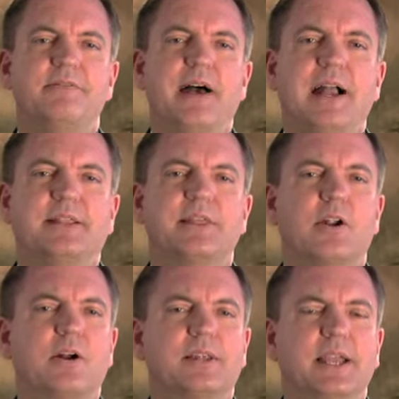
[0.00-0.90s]
the fact
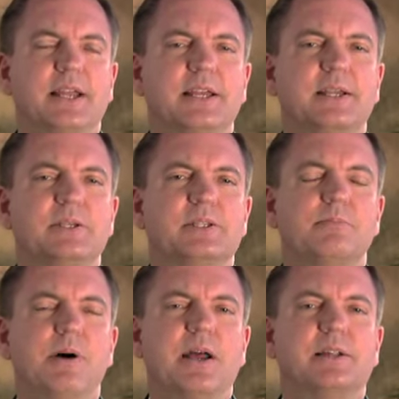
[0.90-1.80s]
that Our Lady is the
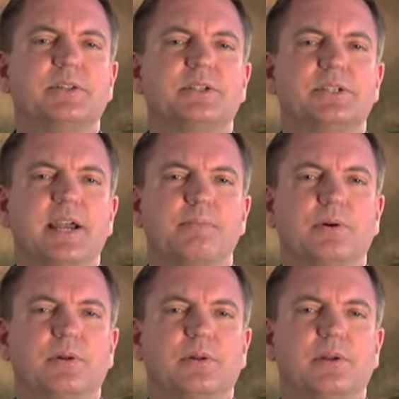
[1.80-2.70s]
model
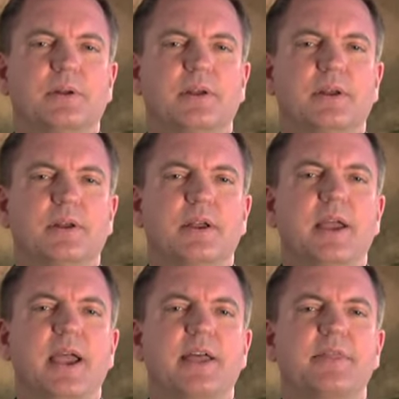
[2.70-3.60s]
disciple
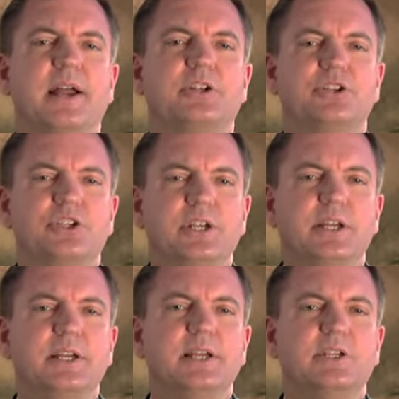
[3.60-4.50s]
and that
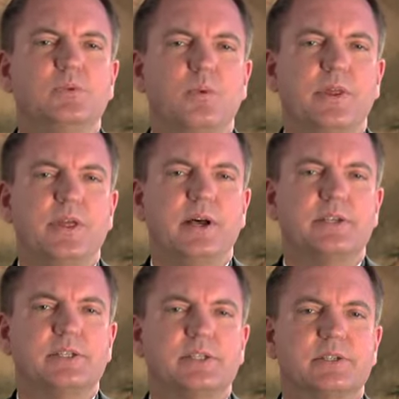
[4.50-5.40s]
she is with
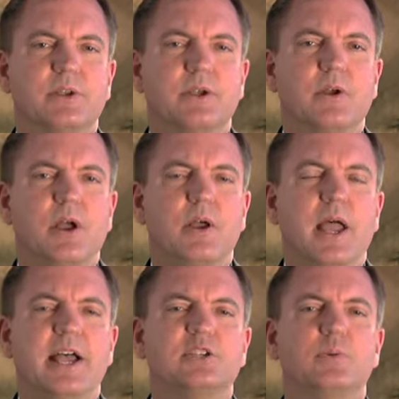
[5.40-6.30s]
us
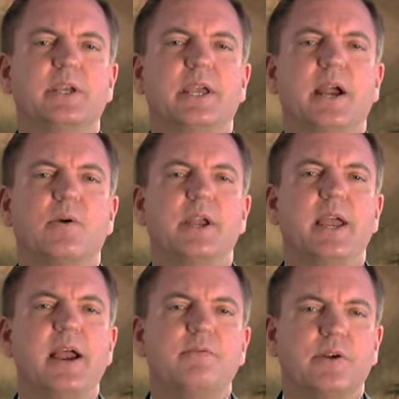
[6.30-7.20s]
as we carry
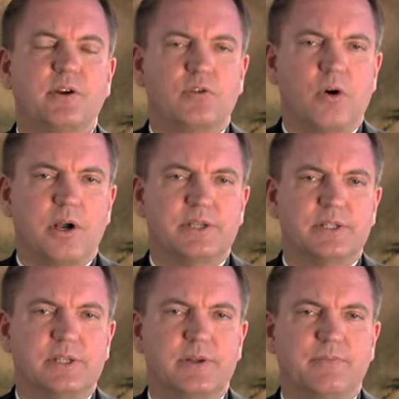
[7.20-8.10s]
every
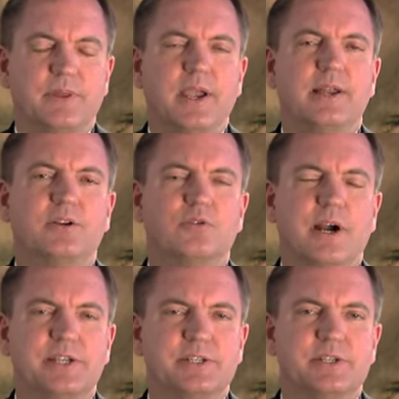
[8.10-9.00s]
cross and
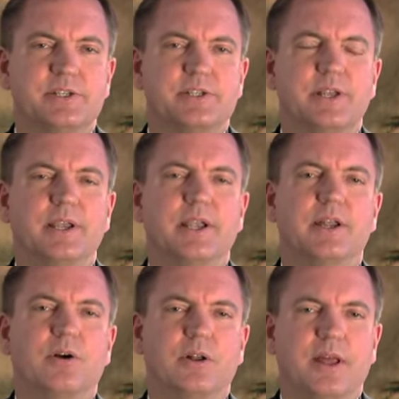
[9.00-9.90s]
crisis
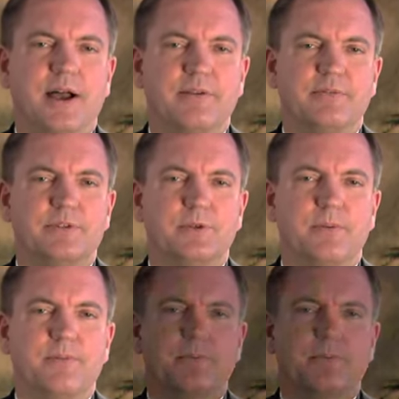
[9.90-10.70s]
in our lives.